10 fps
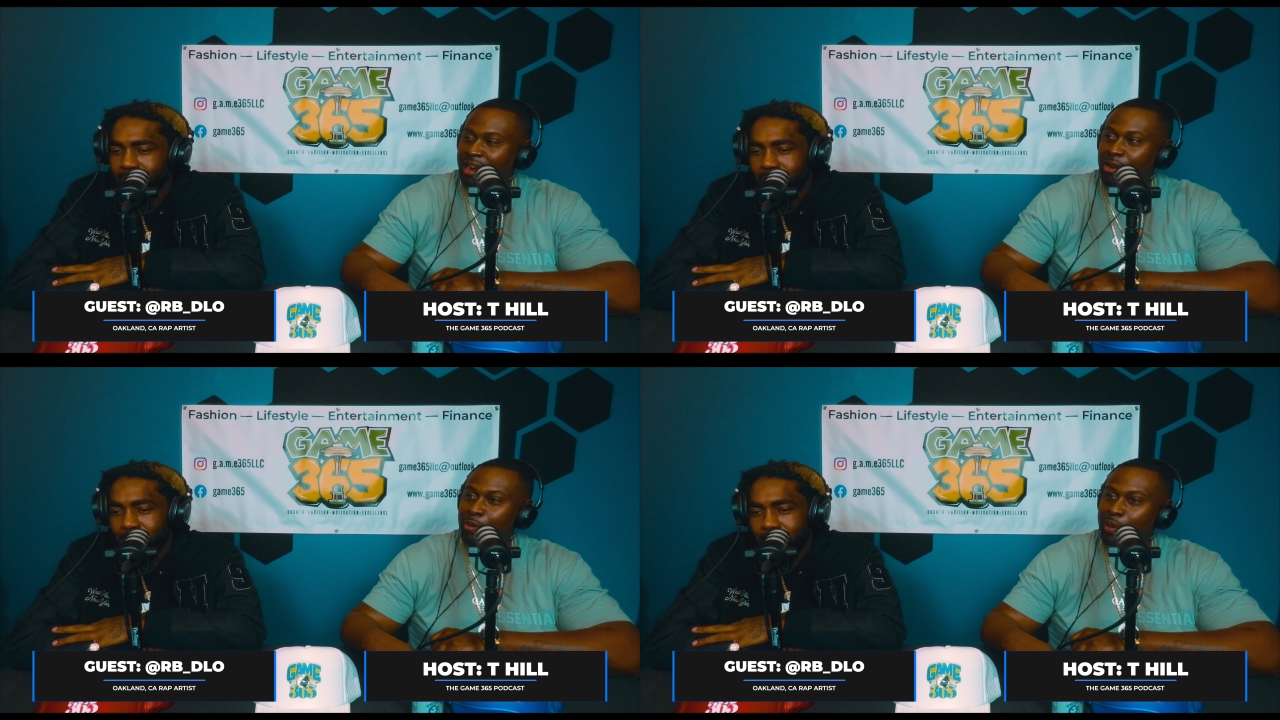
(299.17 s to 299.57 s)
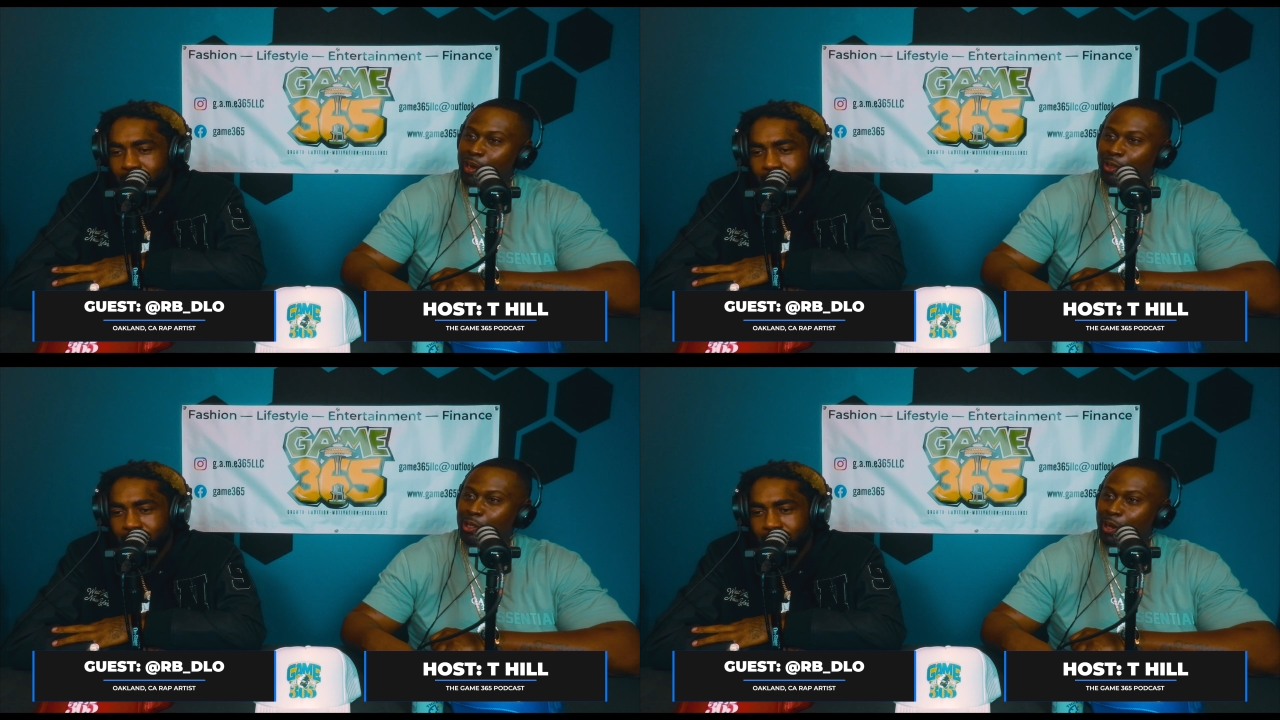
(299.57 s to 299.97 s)
Speaker 1: AOB
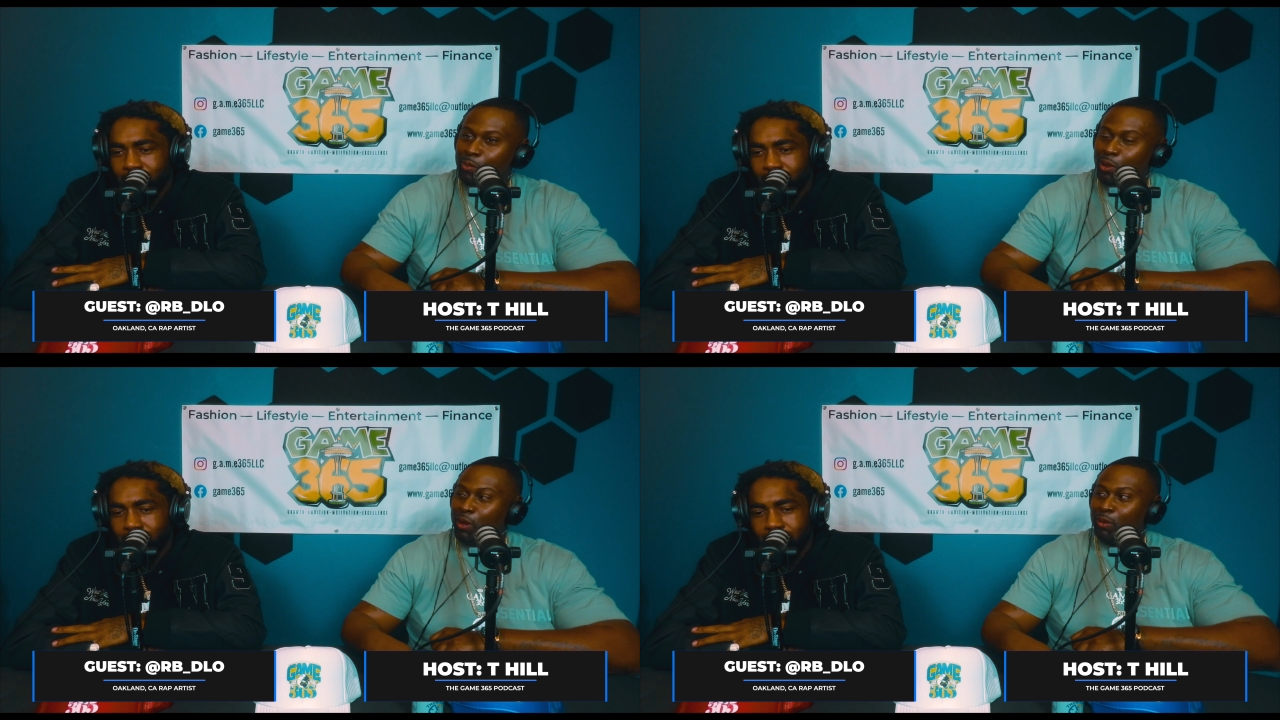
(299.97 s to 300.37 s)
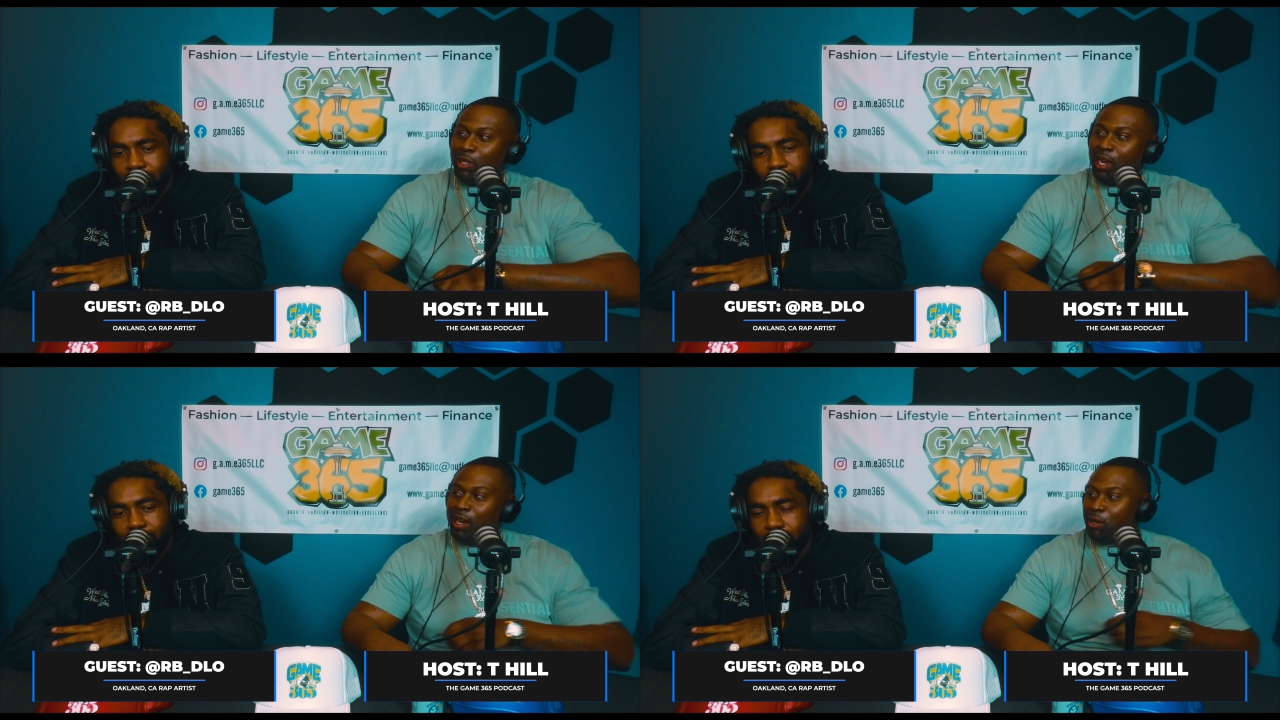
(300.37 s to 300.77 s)
or something. You know what I'm
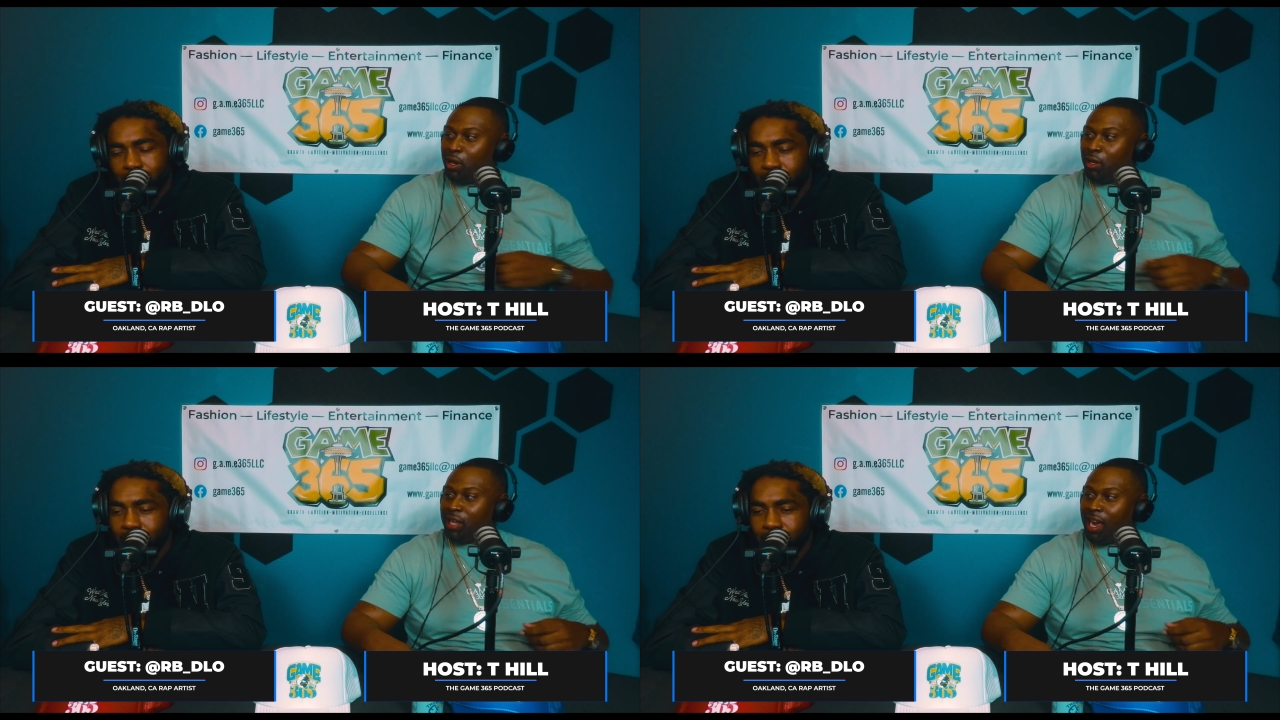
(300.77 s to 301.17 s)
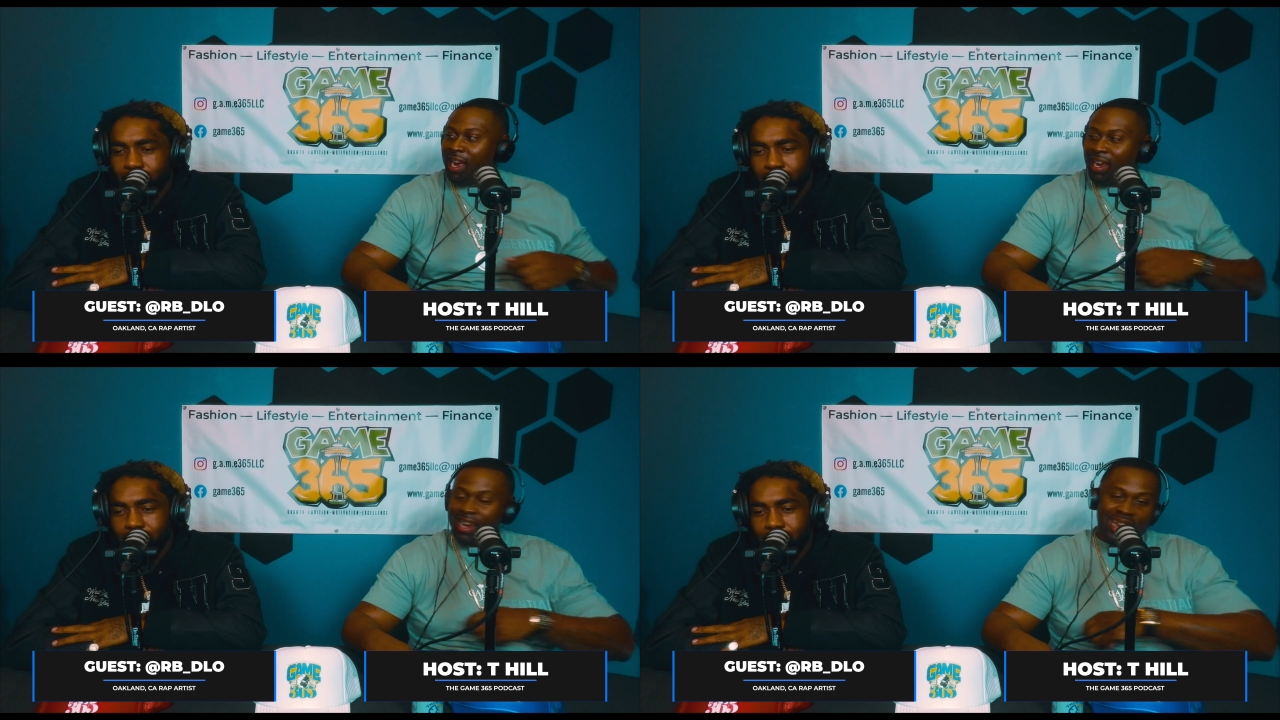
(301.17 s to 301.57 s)
saying? Do your thing.
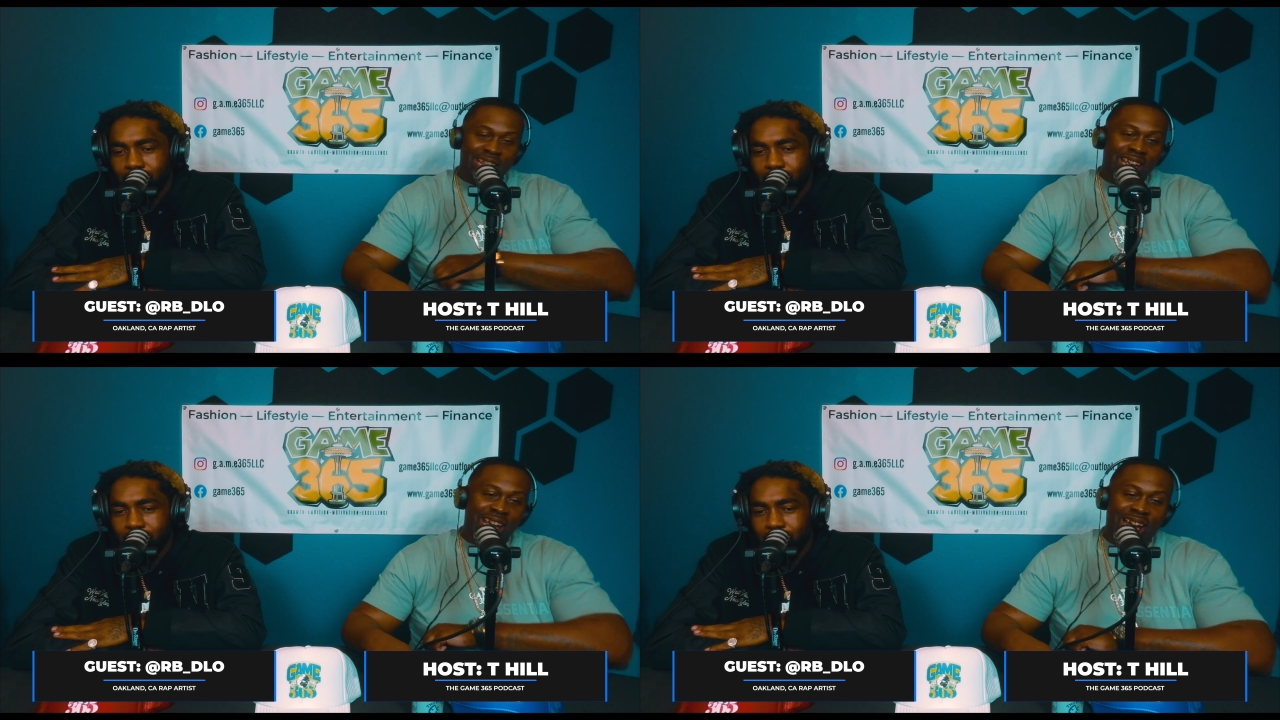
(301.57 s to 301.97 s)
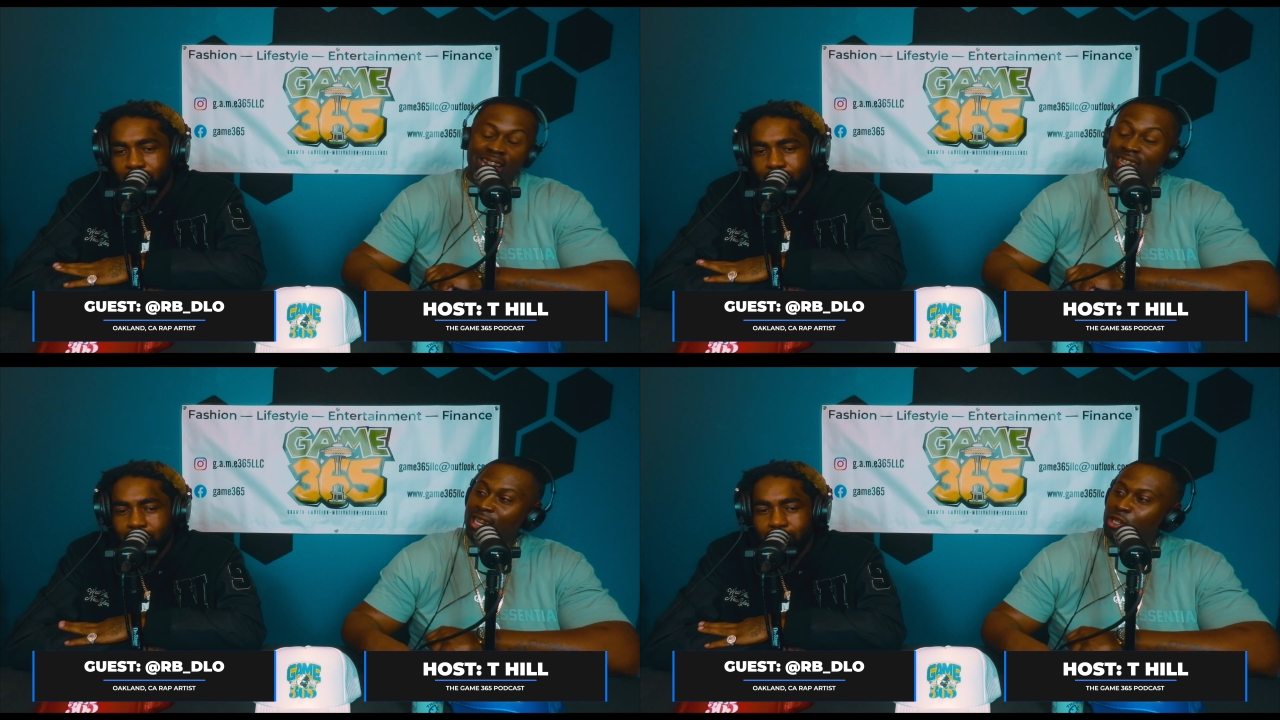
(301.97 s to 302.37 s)
i
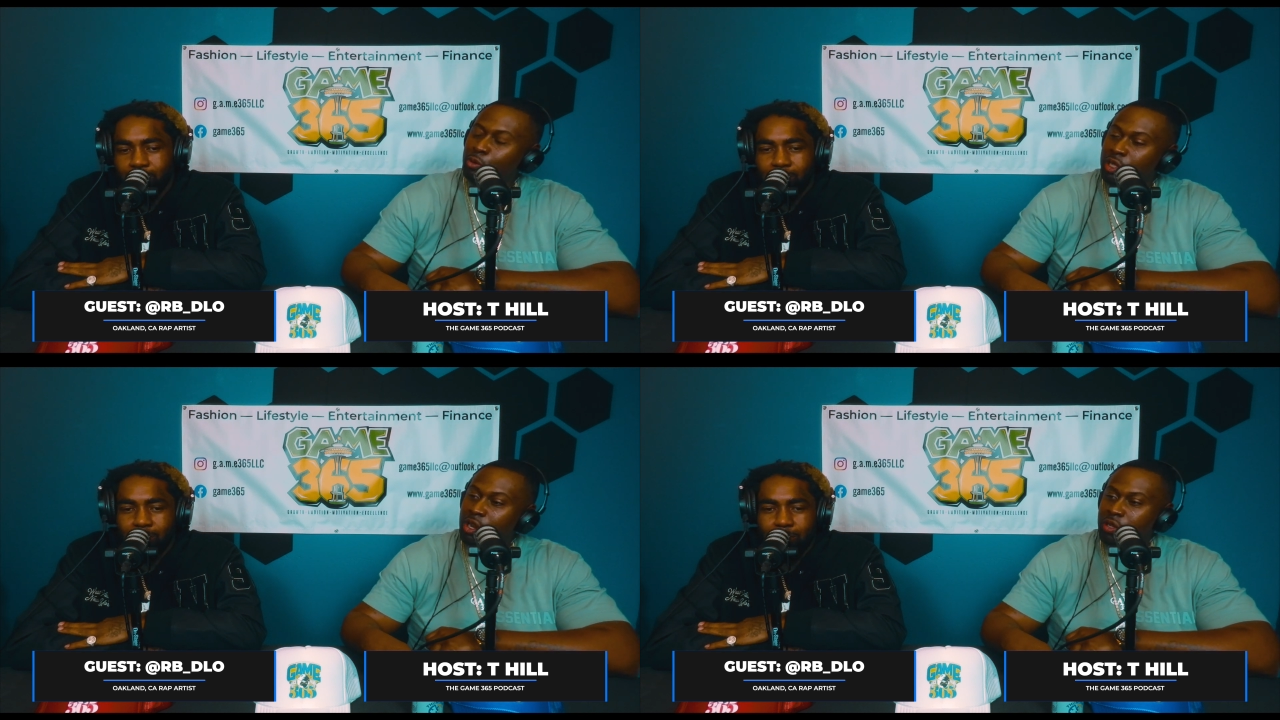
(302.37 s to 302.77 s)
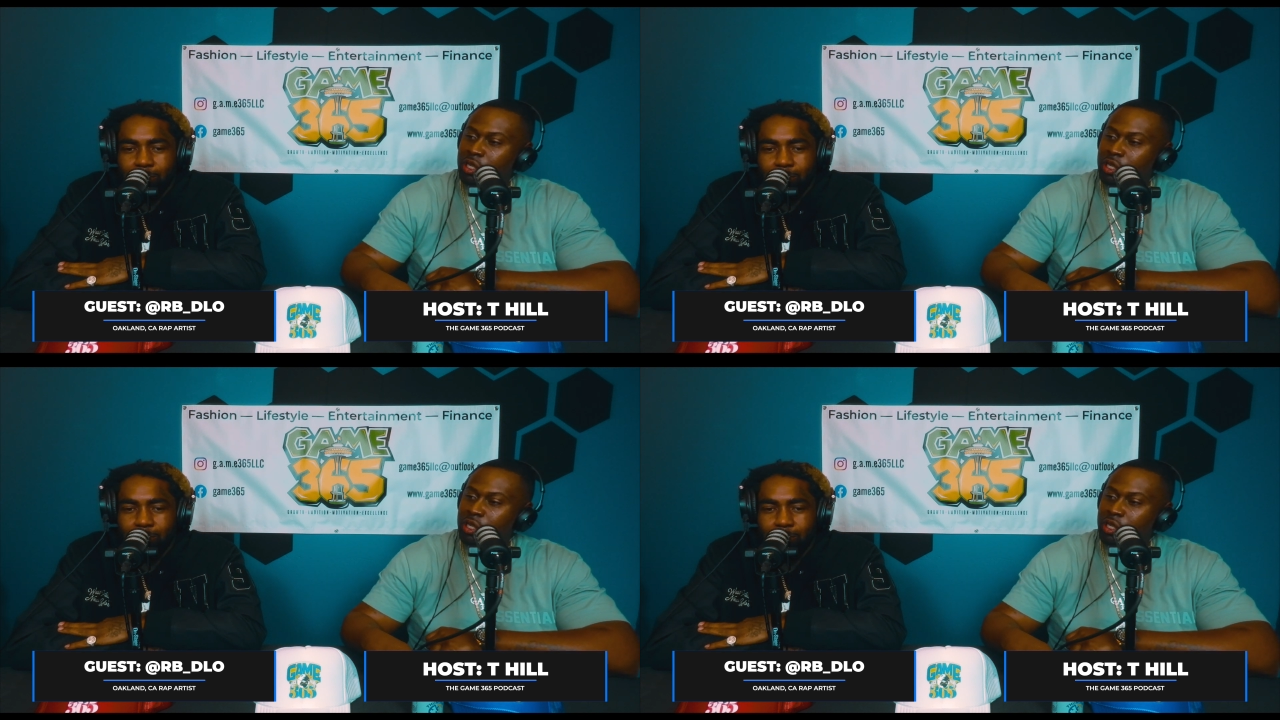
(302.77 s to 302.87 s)
thought you was gonna